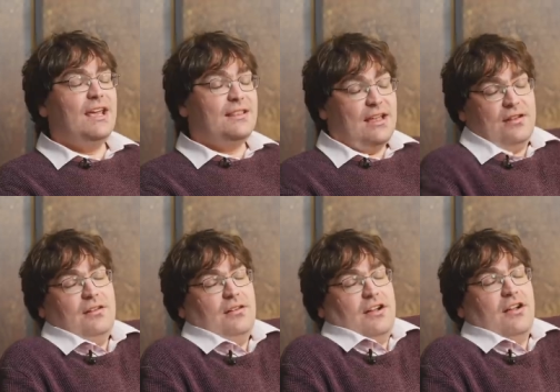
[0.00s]

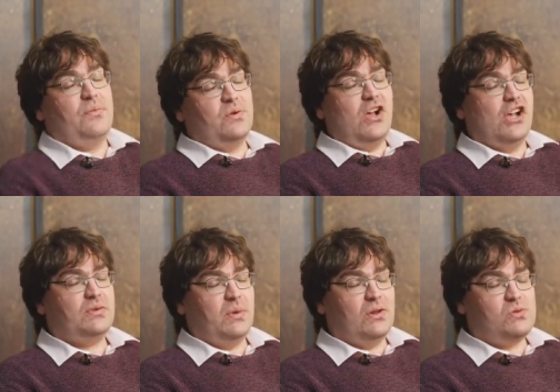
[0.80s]
then come to us
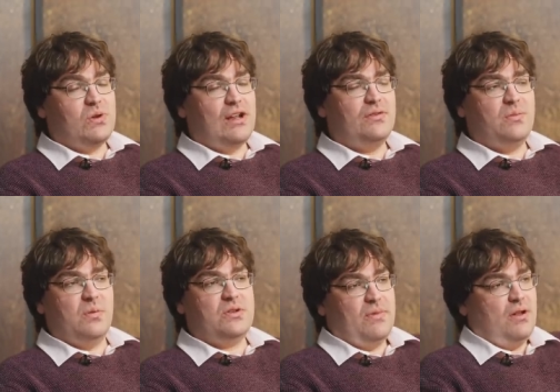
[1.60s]
because we'd love to
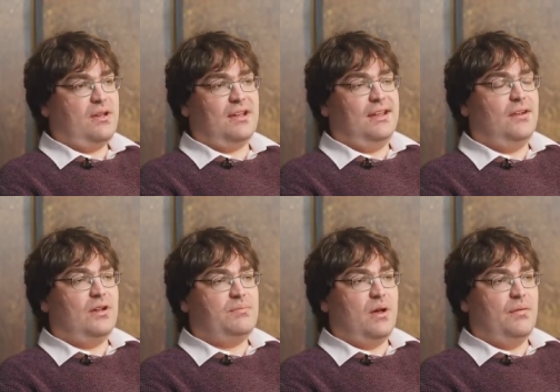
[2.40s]
publish them. And
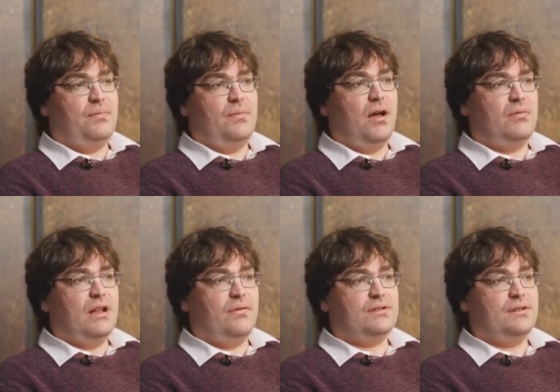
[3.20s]
I would
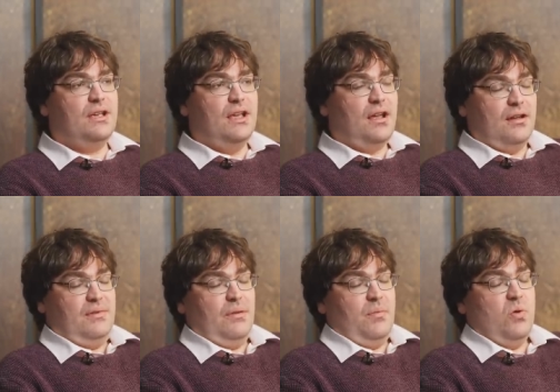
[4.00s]
love to.
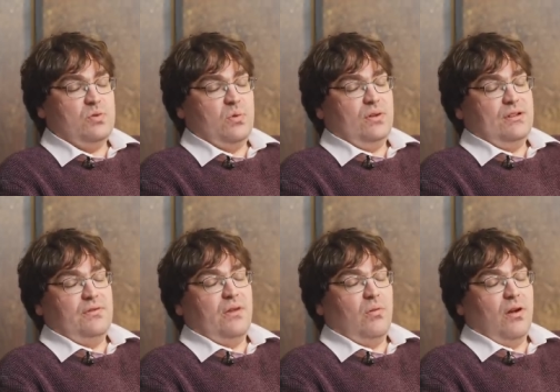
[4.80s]
Paul's book did
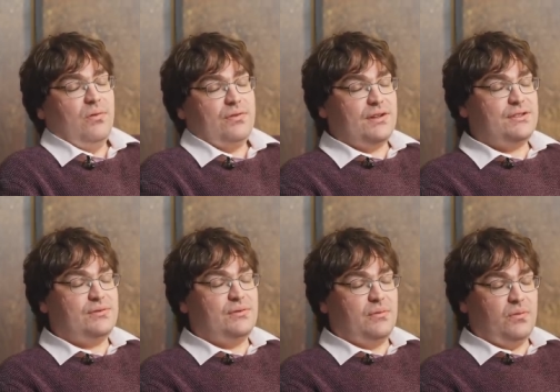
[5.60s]
very well for us,
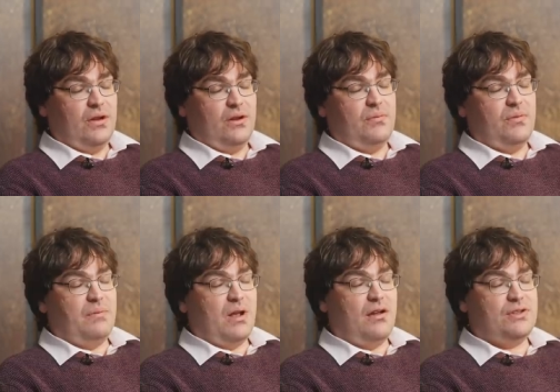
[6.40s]
in
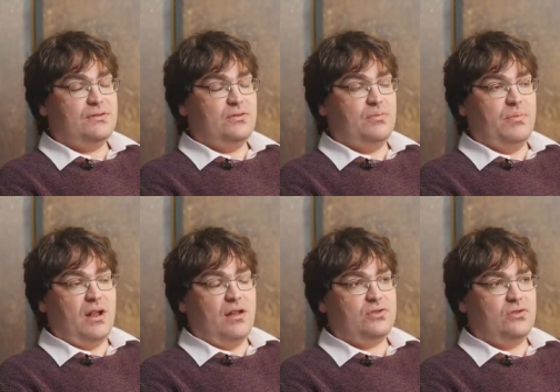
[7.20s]
my last
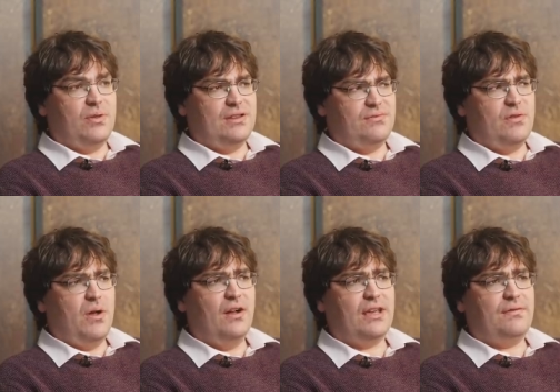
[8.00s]
job, and there's a real
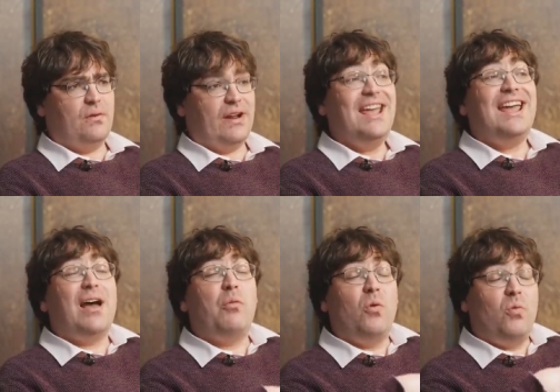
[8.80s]
market for it.
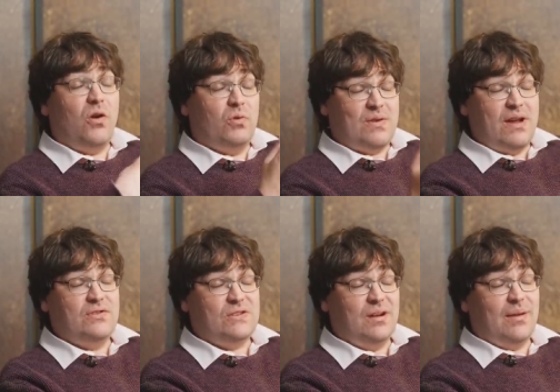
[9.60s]
And what was very
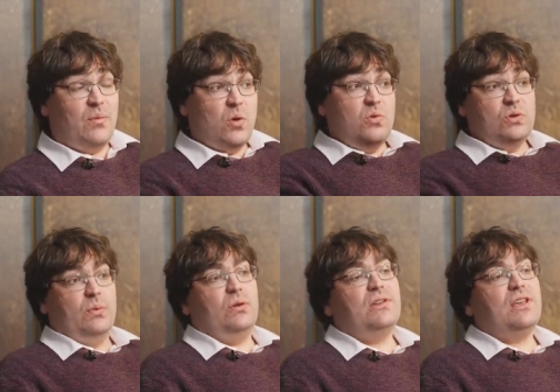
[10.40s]
interesting about Paul's
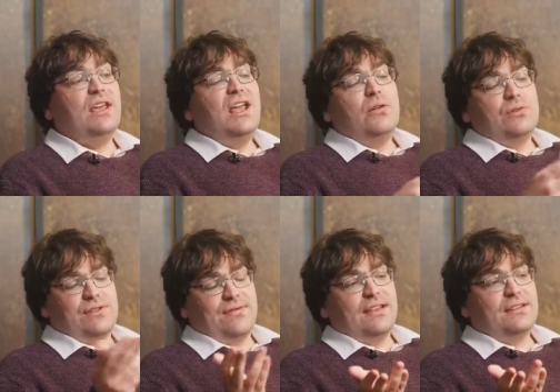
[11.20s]
book was
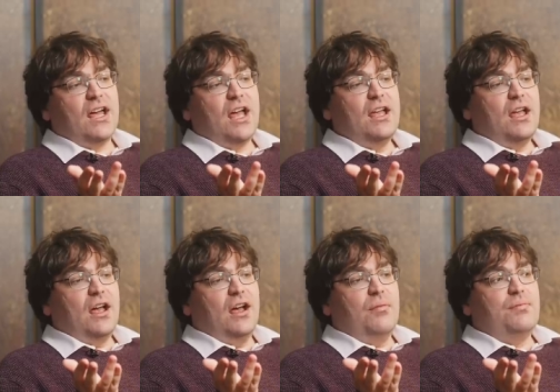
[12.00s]
the fact that
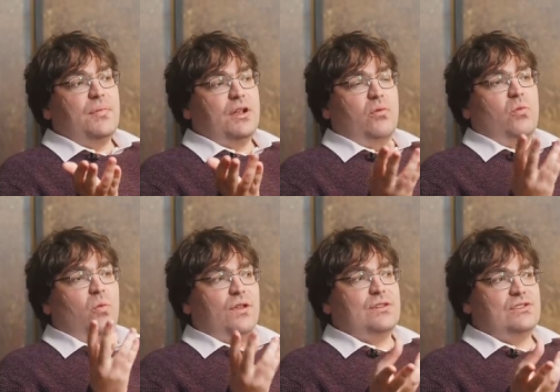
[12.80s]
one
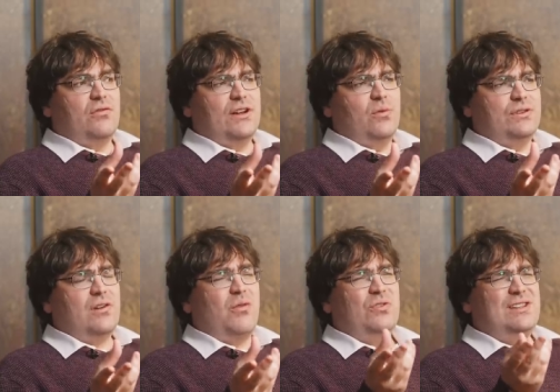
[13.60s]
of the things I really wanted
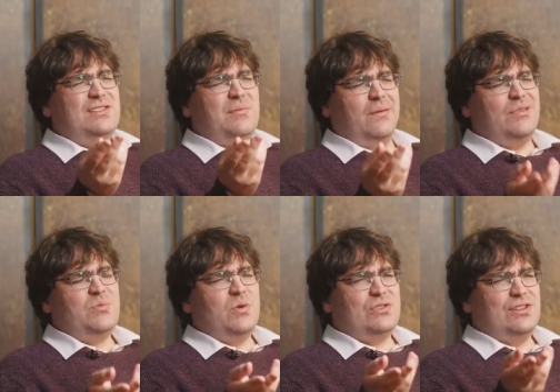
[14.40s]
to do, I wanted to publish
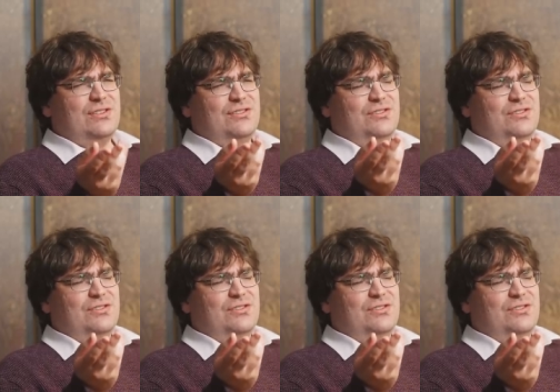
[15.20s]
books that